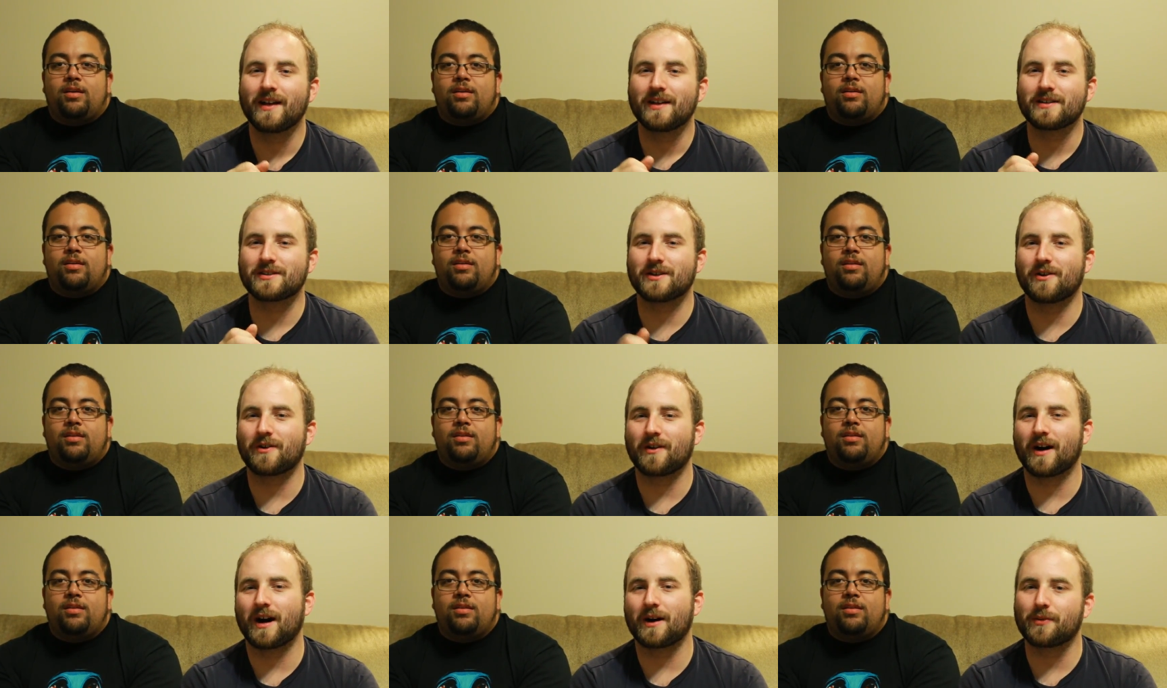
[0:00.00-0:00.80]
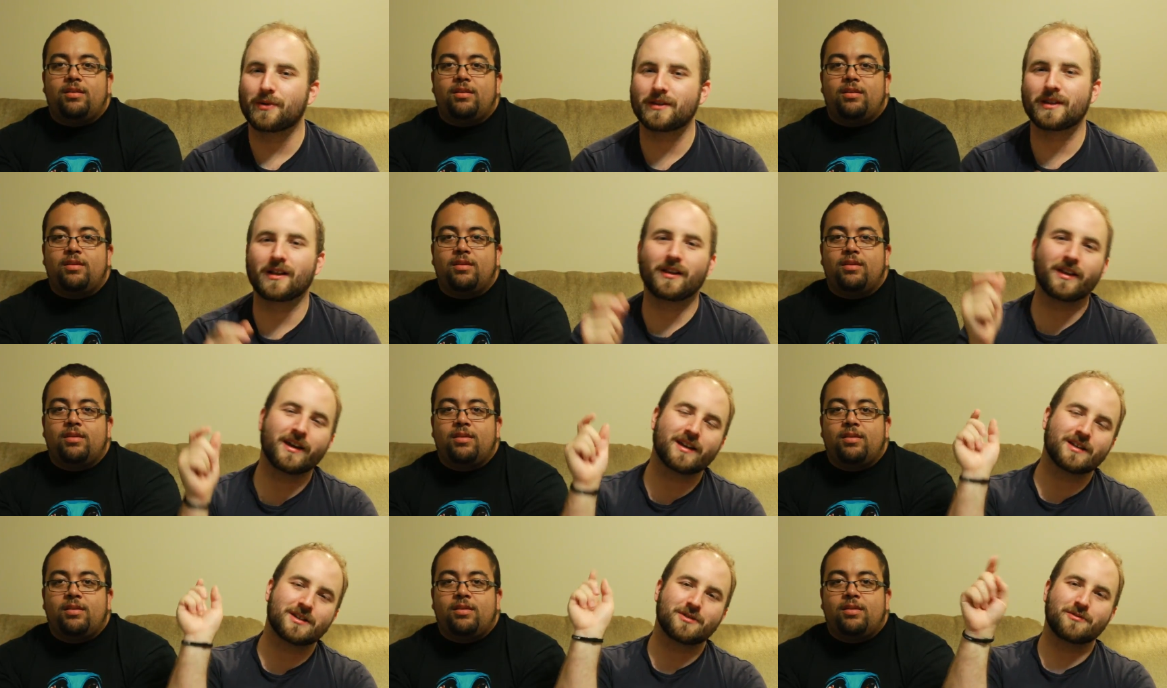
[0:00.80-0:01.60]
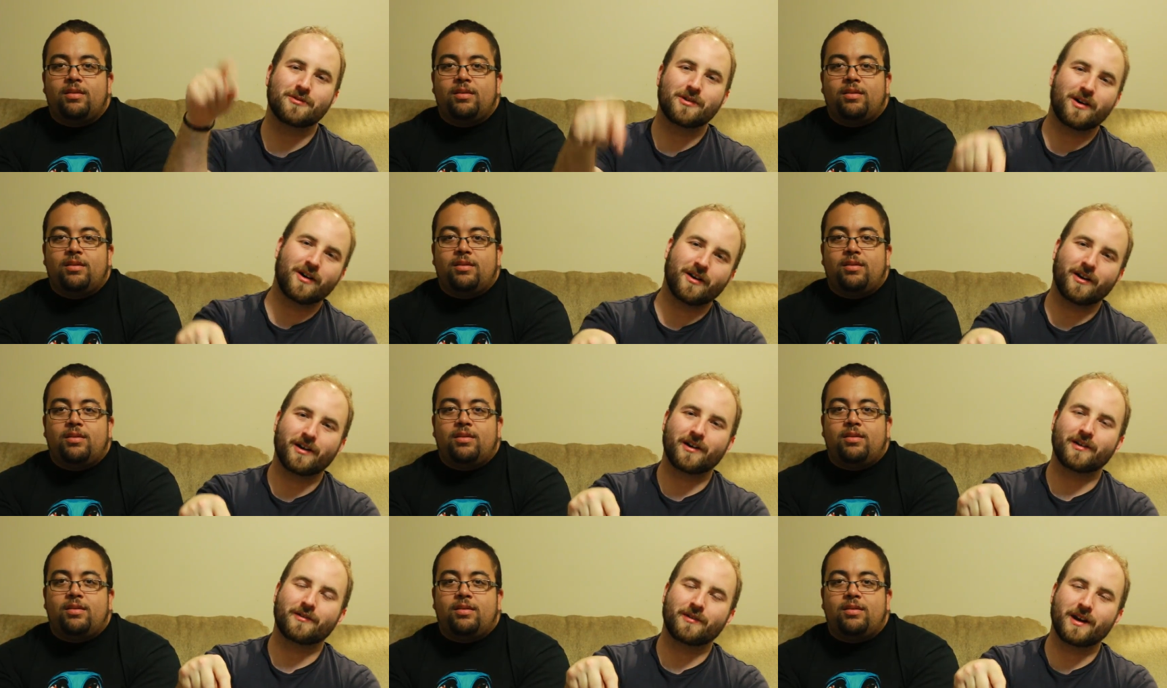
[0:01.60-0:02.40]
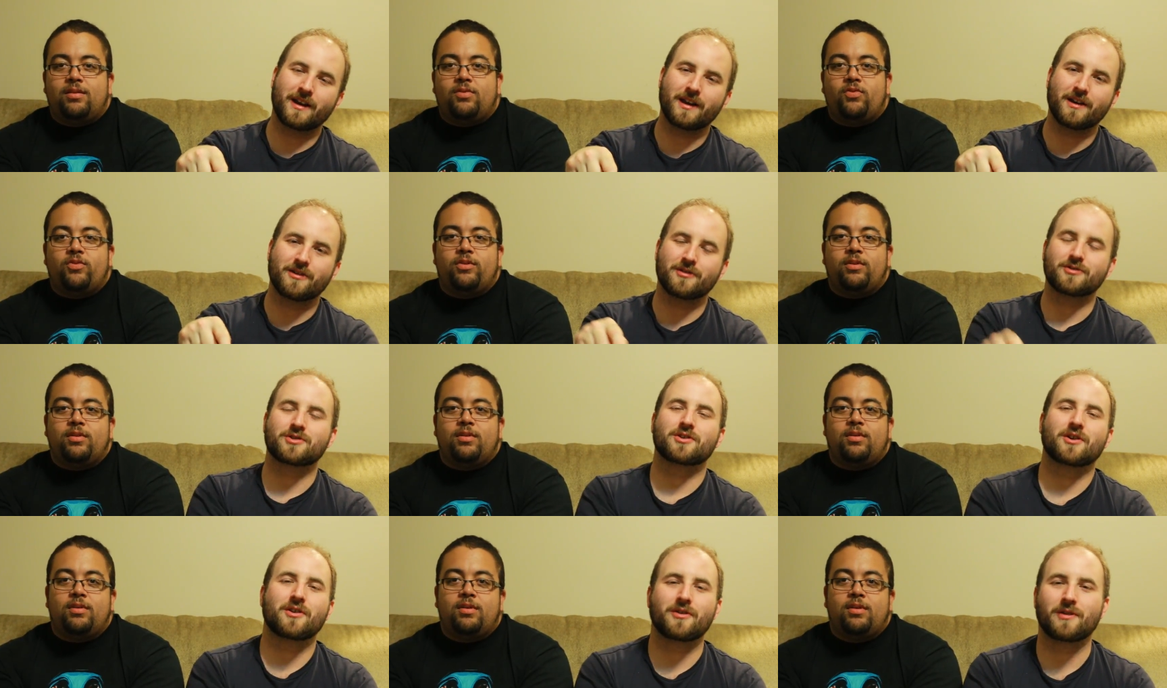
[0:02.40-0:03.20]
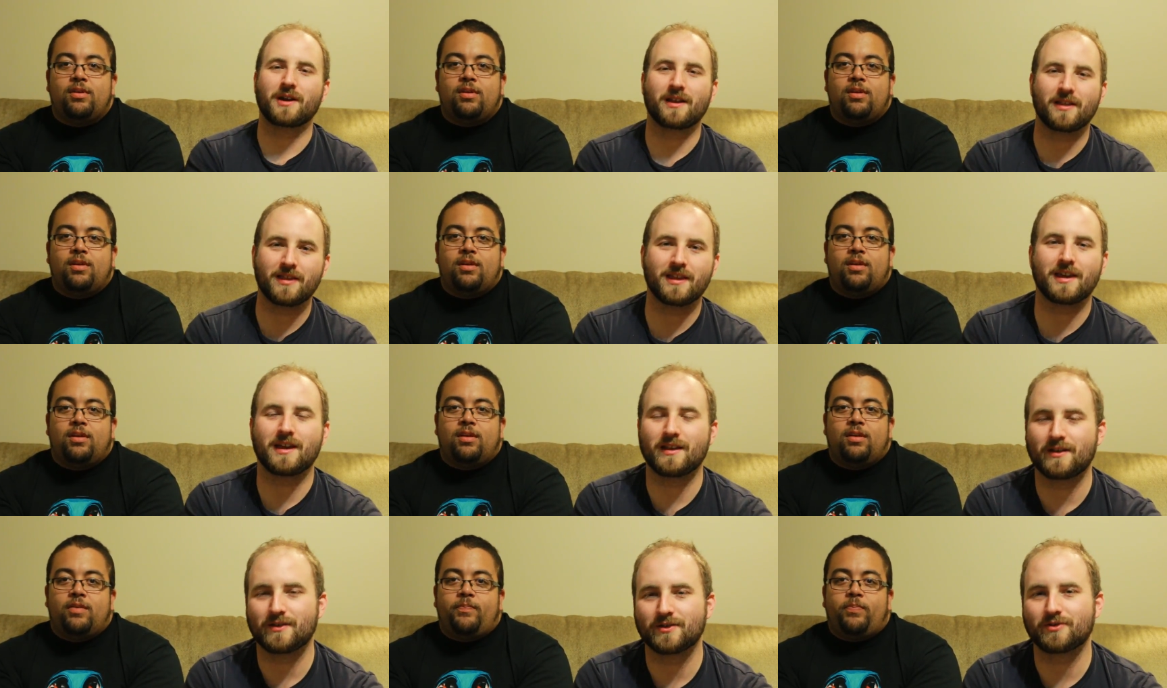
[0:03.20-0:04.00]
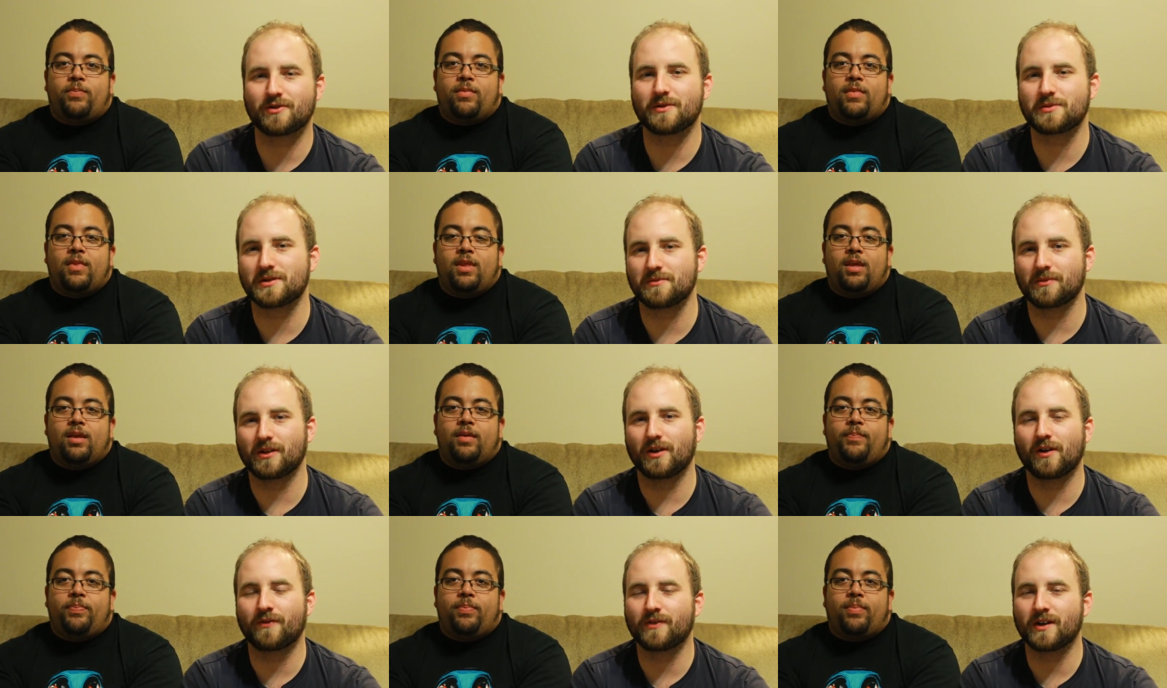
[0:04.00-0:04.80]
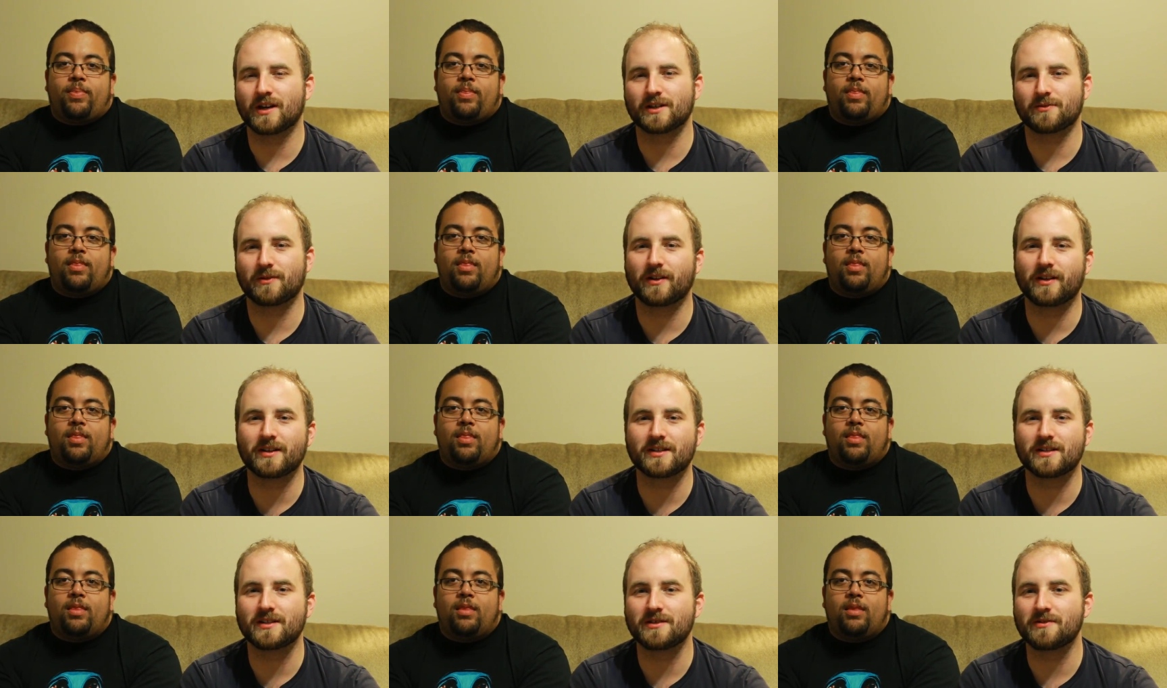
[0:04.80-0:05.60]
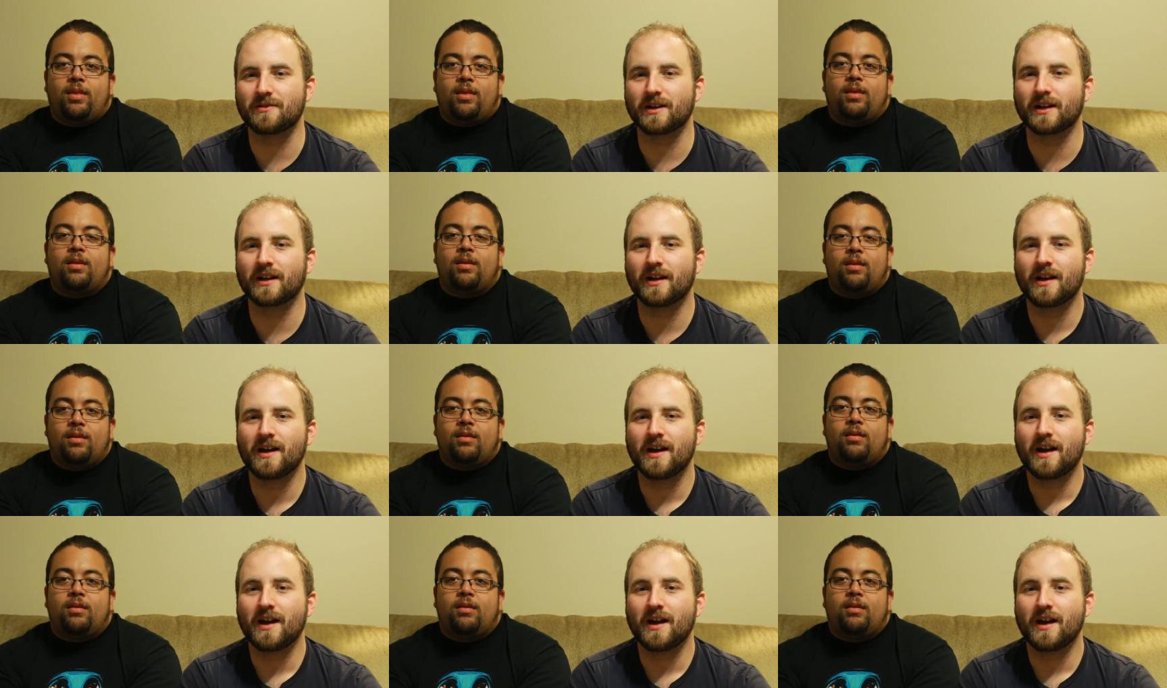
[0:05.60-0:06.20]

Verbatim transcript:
Speaker 1: So I'll put the link to our radio show in the description below if you guys want to listen to it.